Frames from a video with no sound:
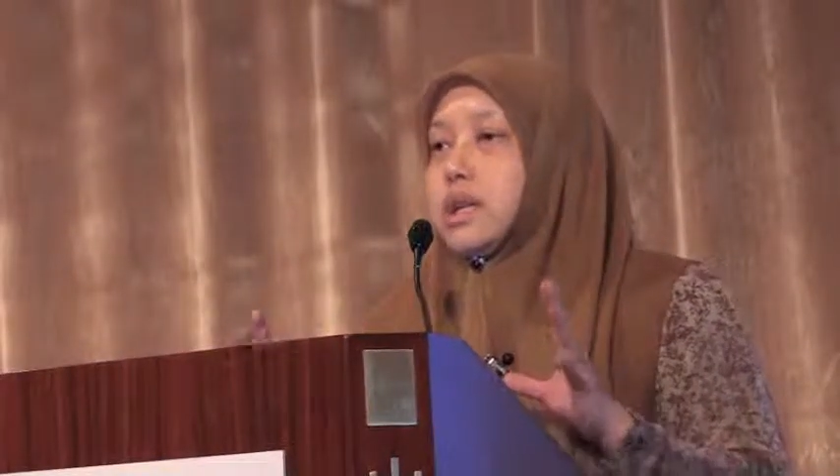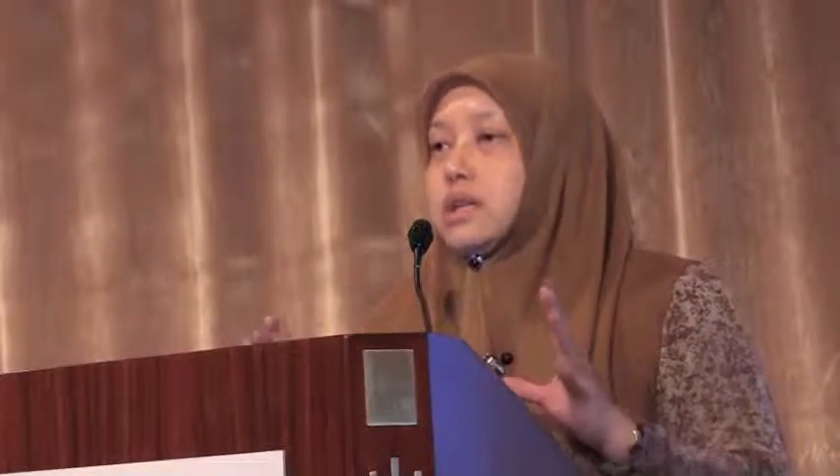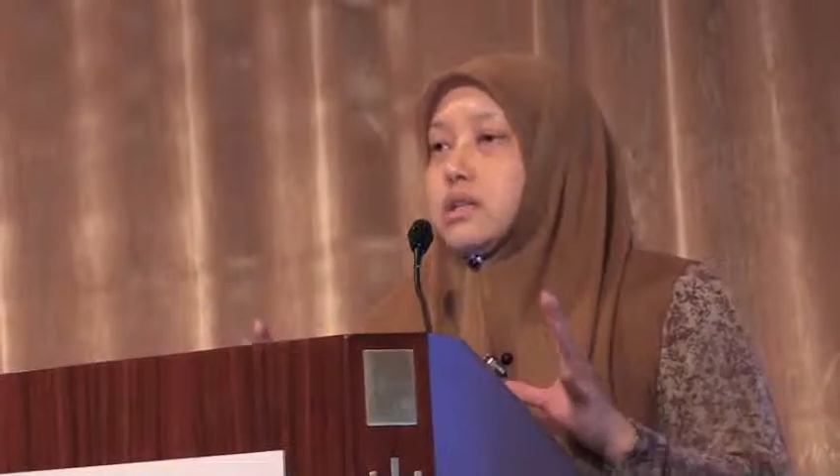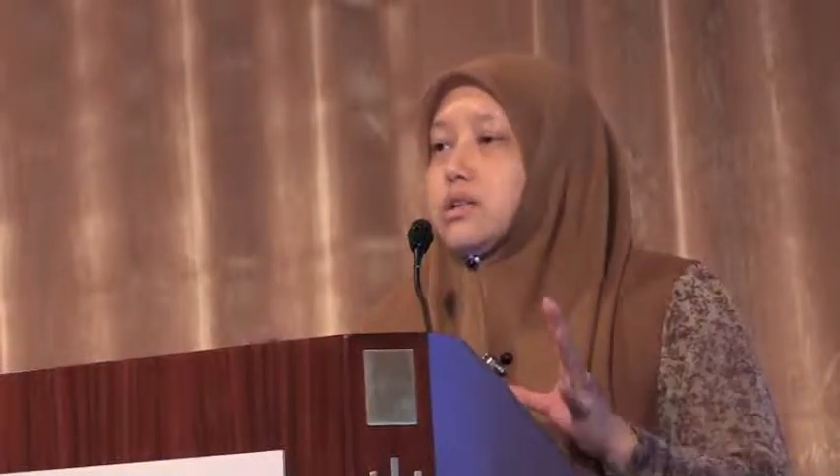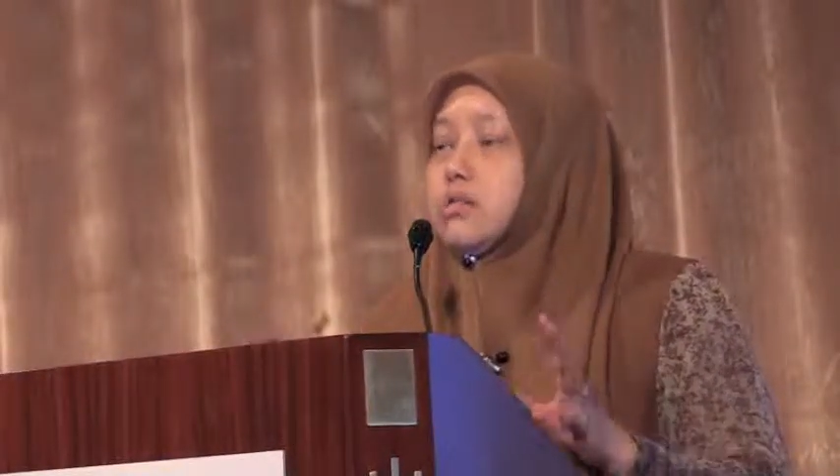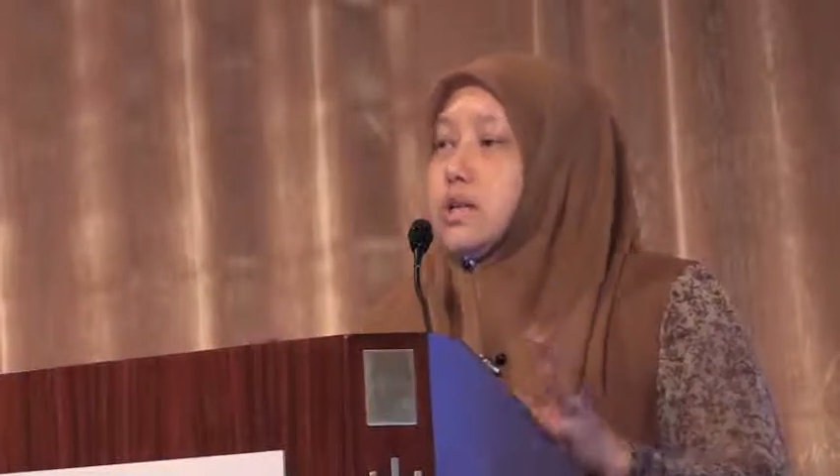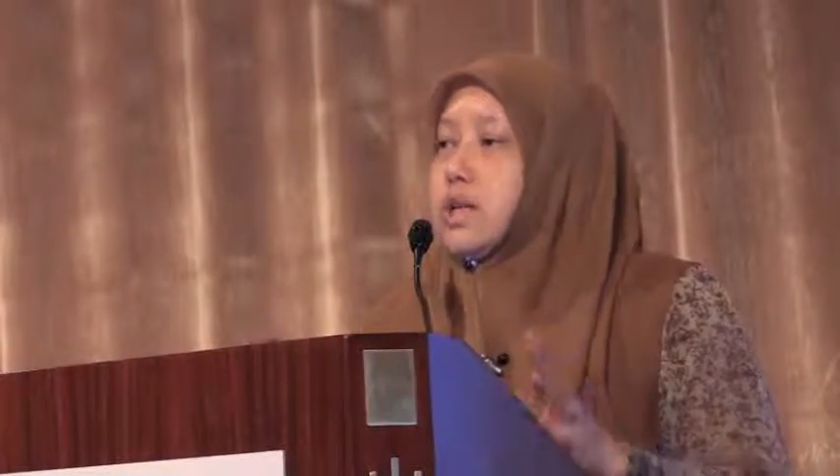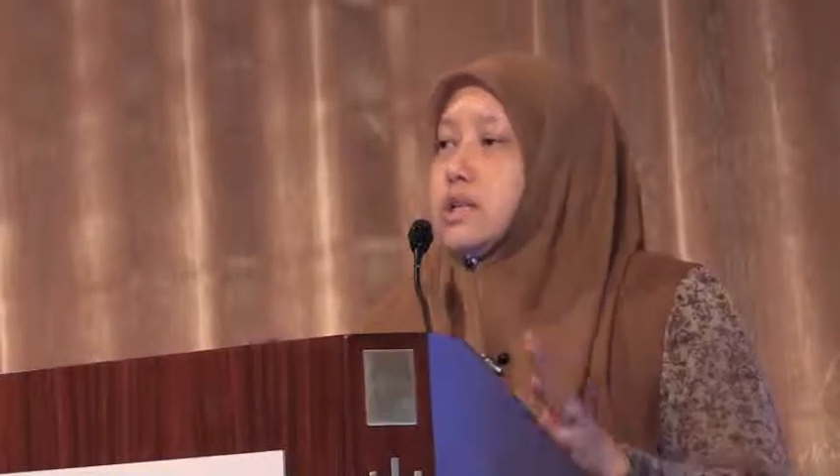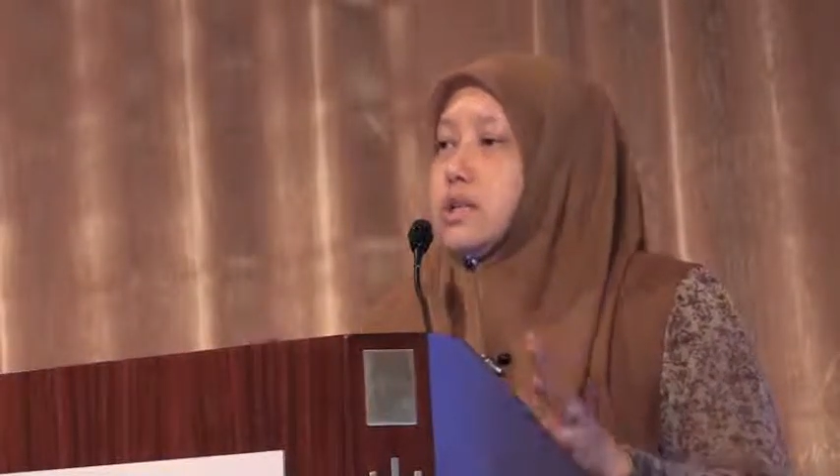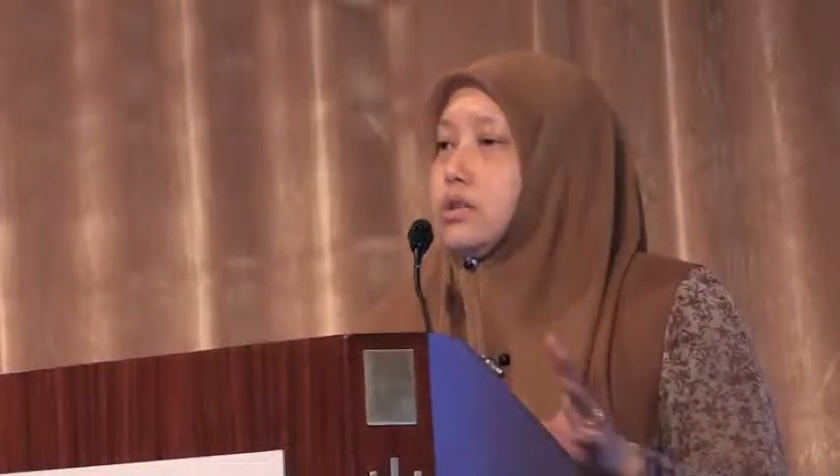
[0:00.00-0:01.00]
matters
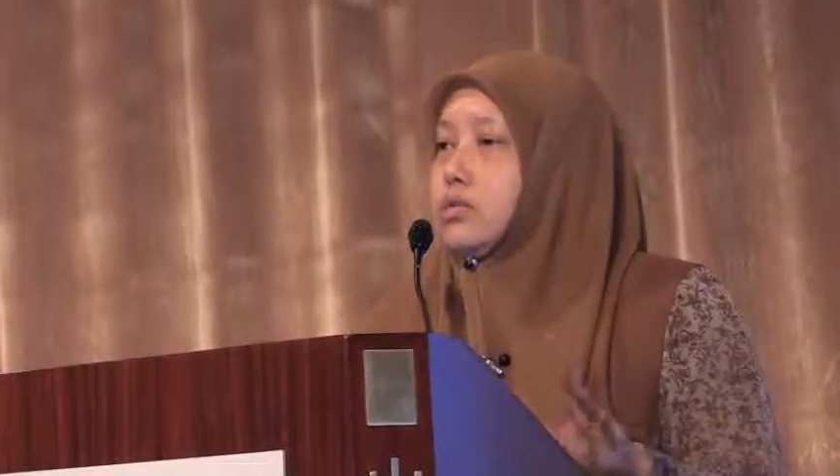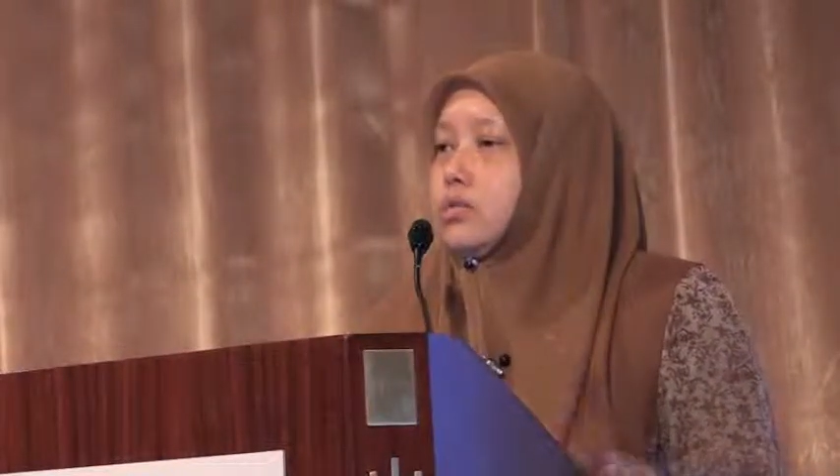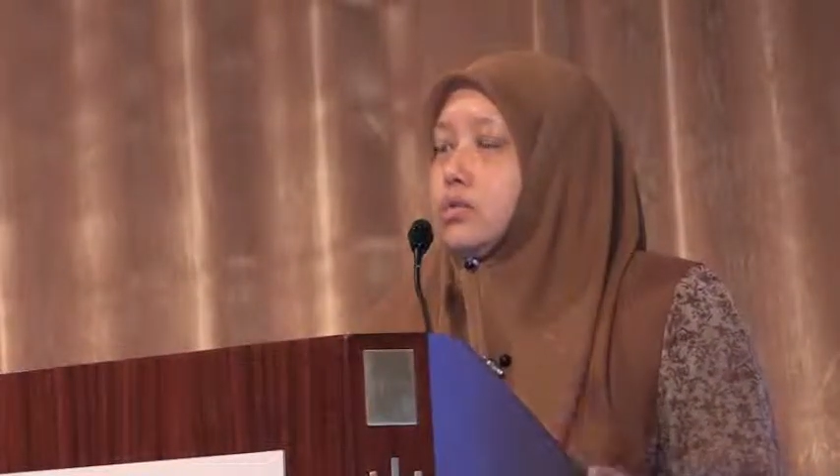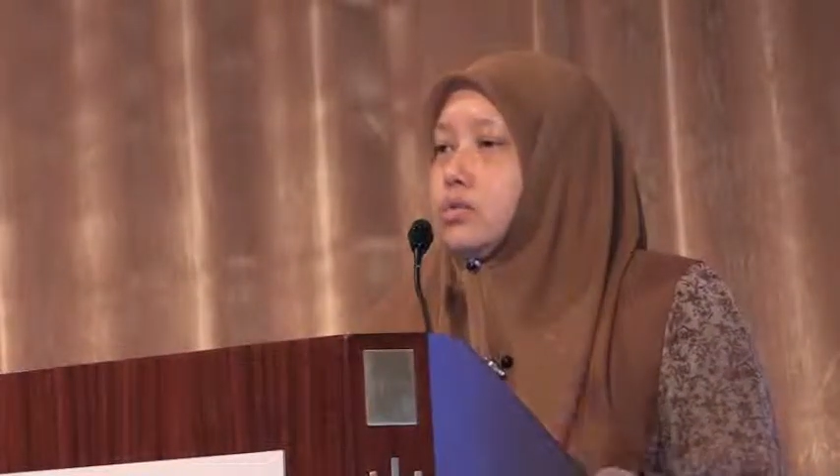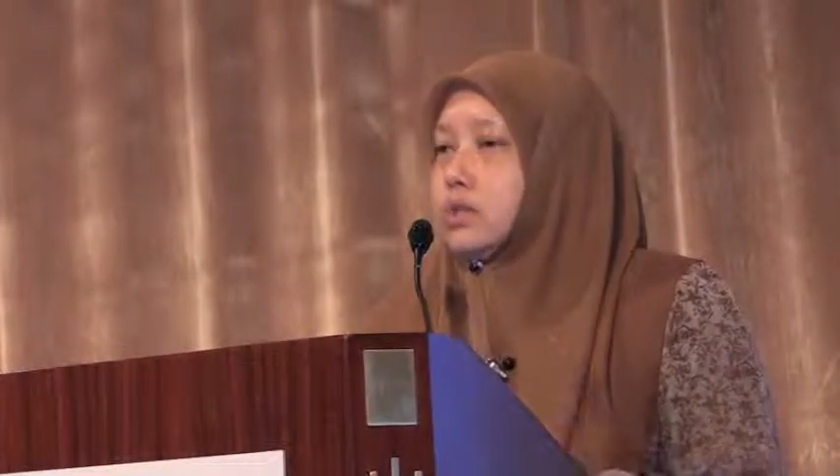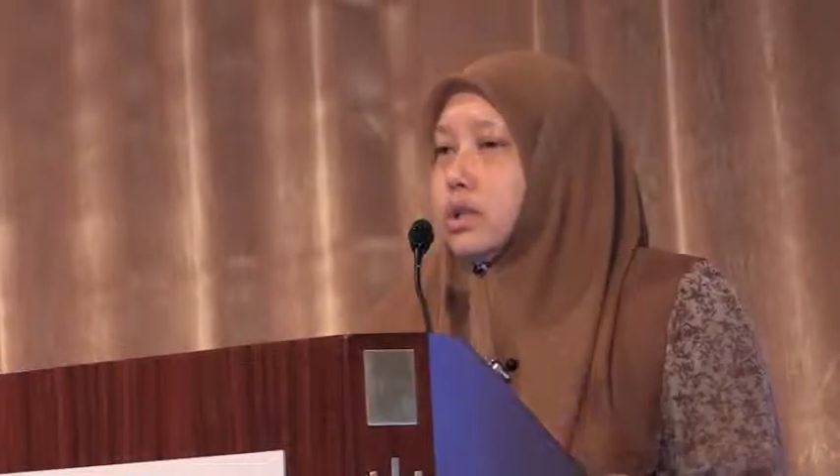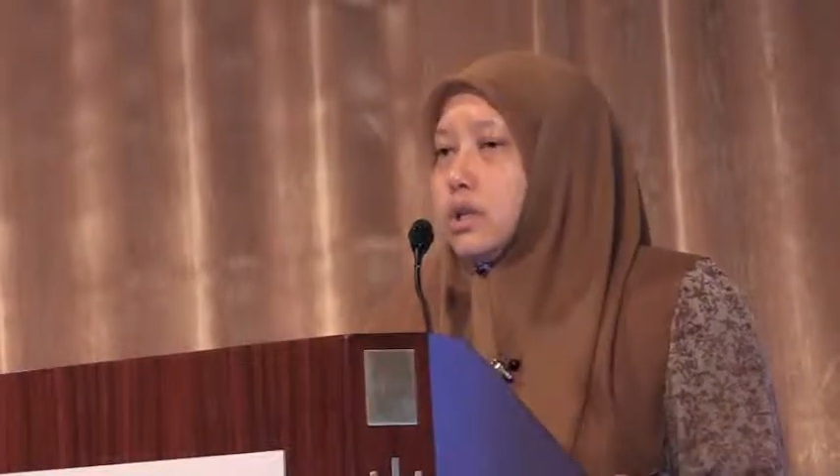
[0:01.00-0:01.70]
relating to